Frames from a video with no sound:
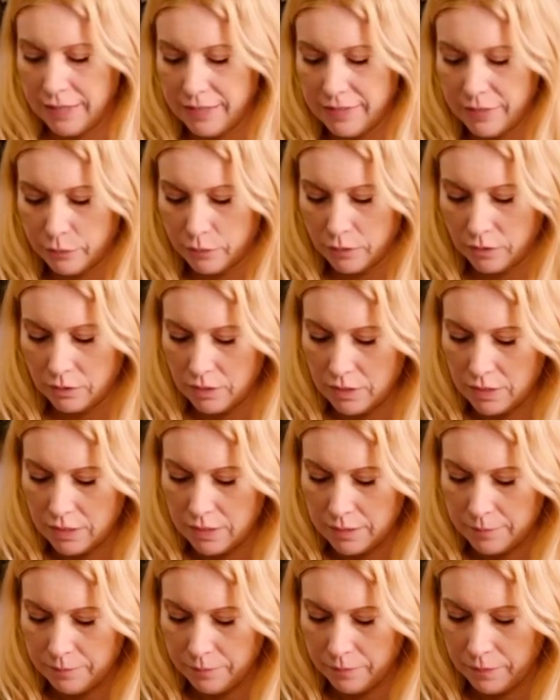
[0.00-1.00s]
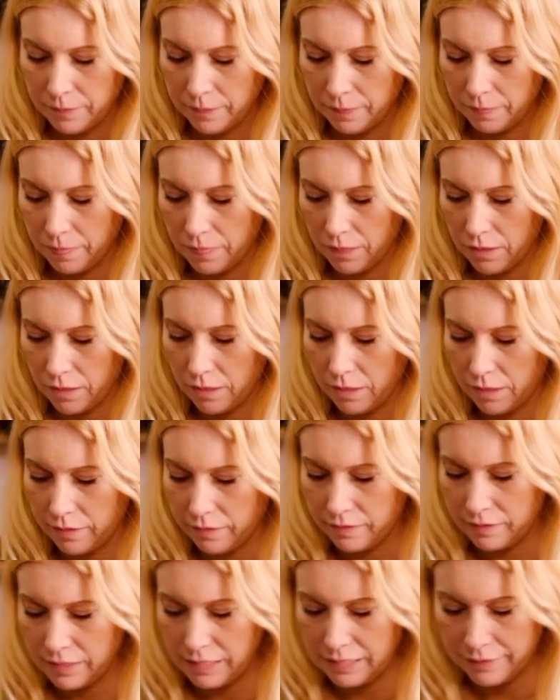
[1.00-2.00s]
this will
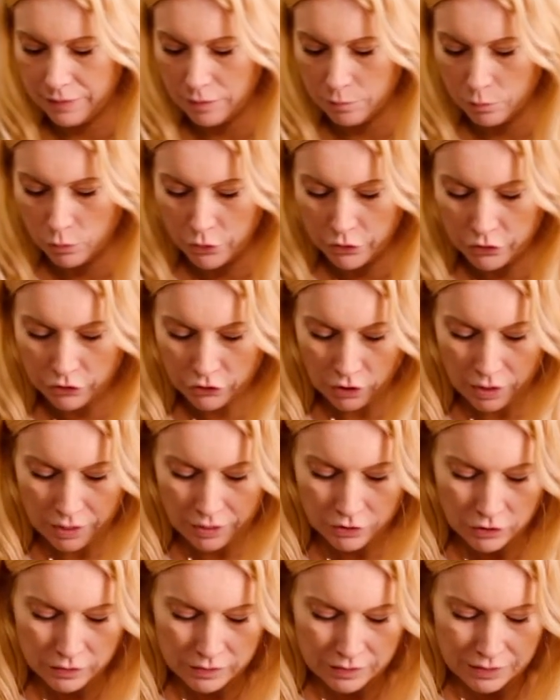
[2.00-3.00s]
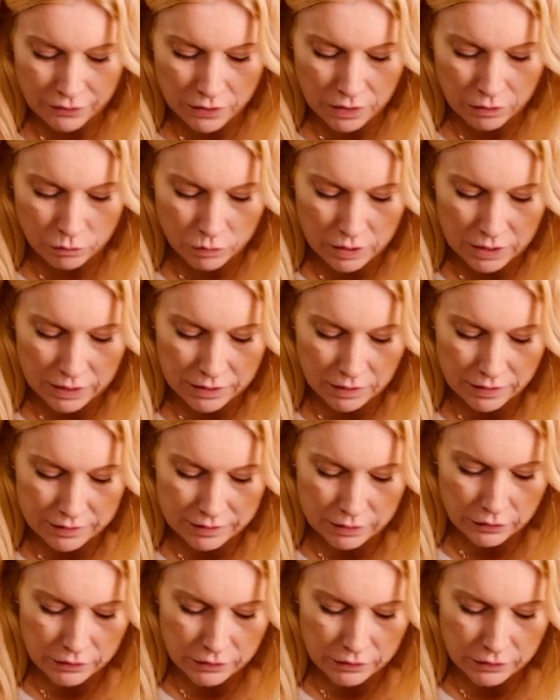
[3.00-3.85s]
seal in the moisture and just give it a really nice look.